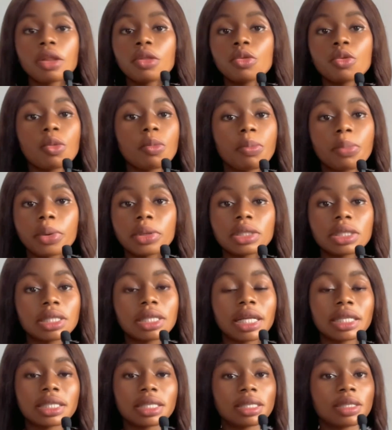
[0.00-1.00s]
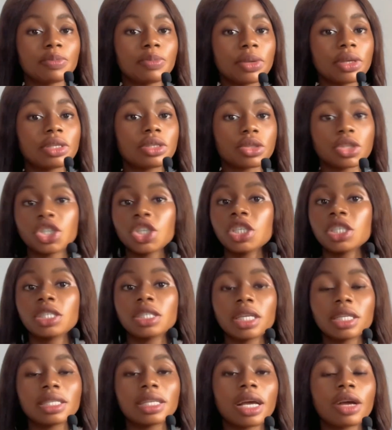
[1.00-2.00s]
nobody that is being
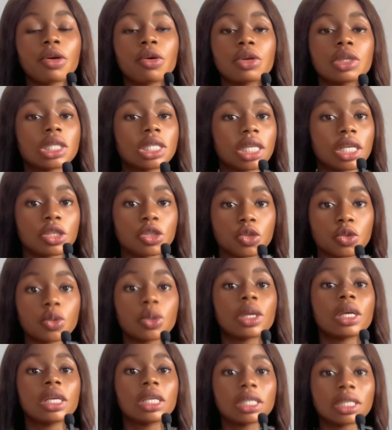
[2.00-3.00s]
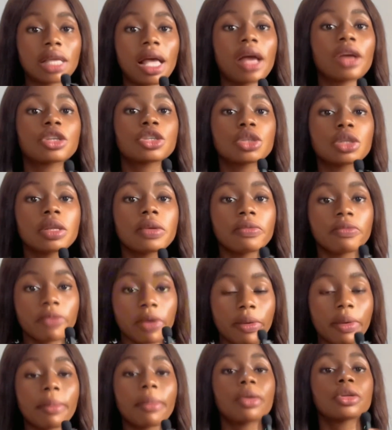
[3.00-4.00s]
suggested that content to is actually
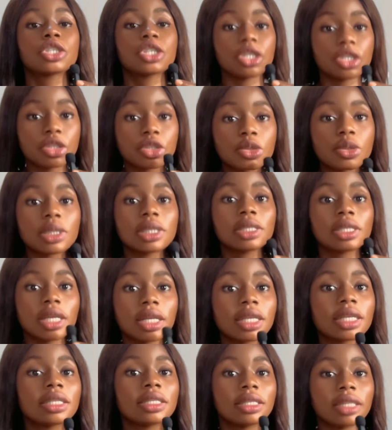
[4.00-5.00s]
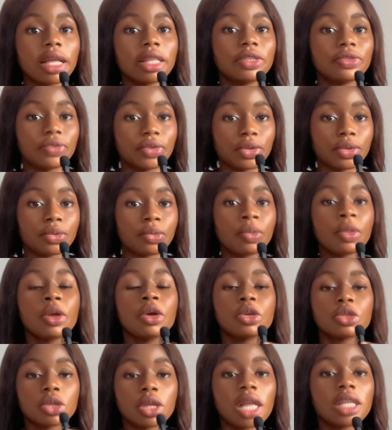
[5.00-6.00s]
very much interested in that video.
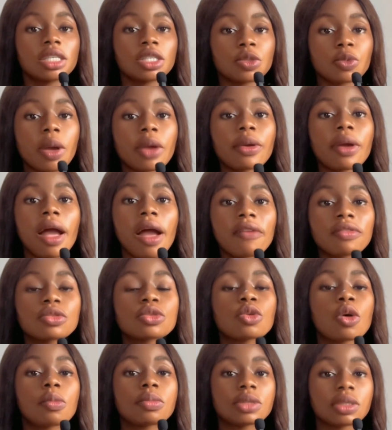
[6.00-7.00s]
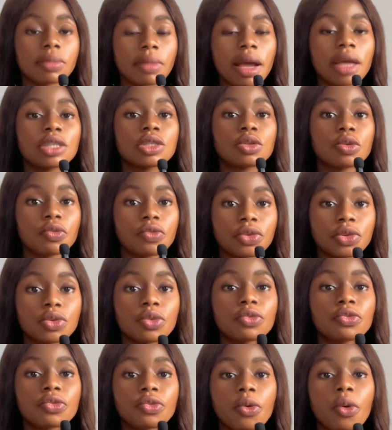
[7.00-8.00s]
So that is why you have to optimize your
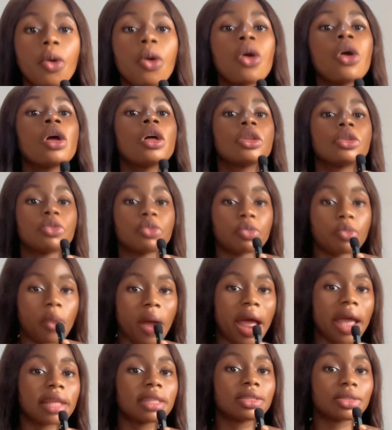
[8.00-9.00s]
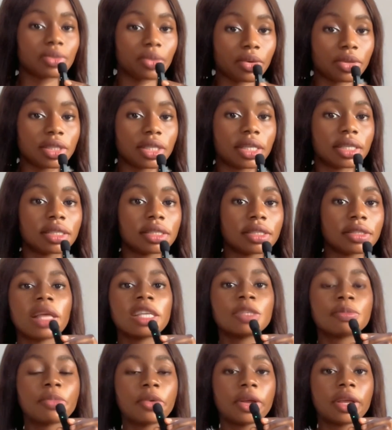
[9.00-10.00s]
video for the right audience.
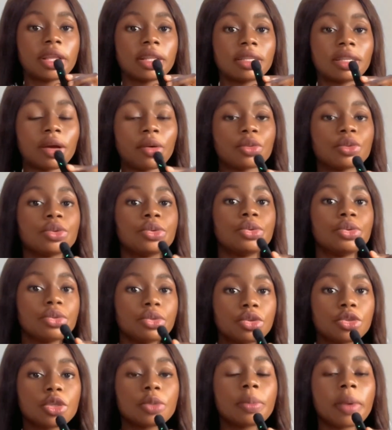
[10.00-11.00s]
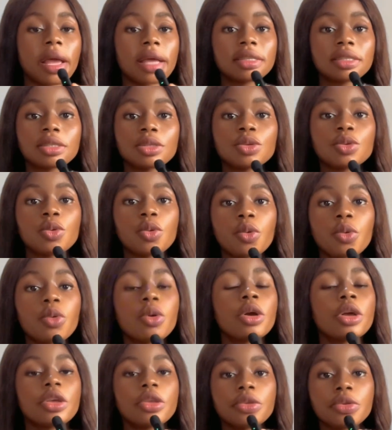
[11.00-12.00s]
Let's break it down. YouTube
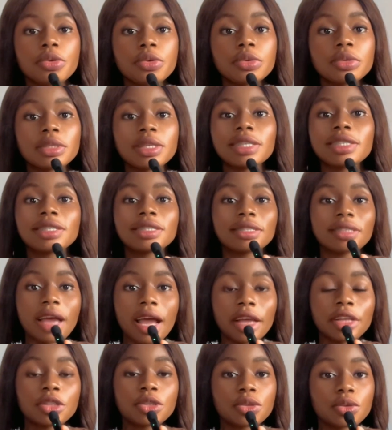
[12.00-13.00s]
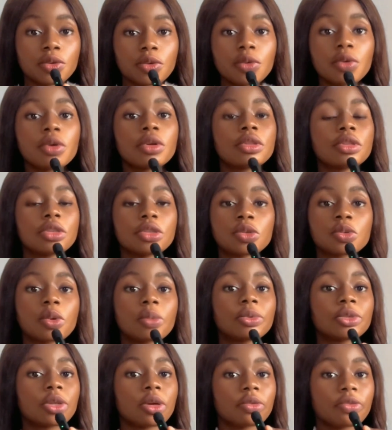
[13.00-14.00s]
SEO uses title,
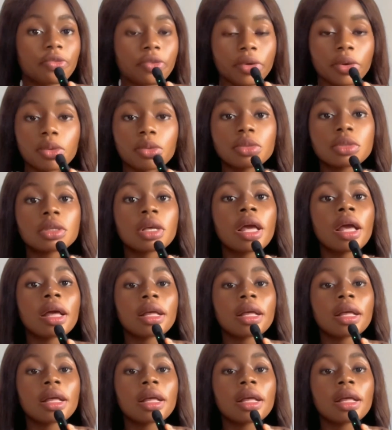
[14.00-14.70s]
description fields,